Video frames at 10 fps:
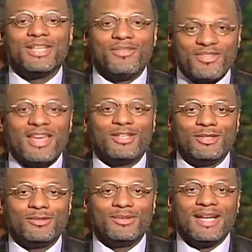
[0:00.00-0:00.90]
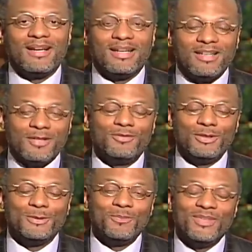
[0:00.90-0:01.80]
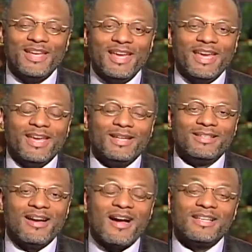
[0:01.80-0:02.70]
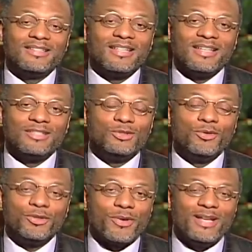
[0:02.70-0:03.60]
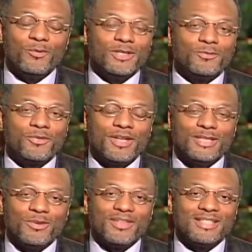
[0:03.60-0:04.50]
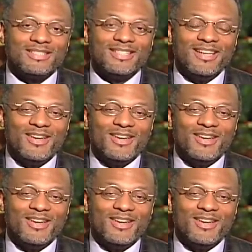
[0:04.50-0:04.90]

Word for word: say thank you. I love you. And God is doing great and wonderful things with us.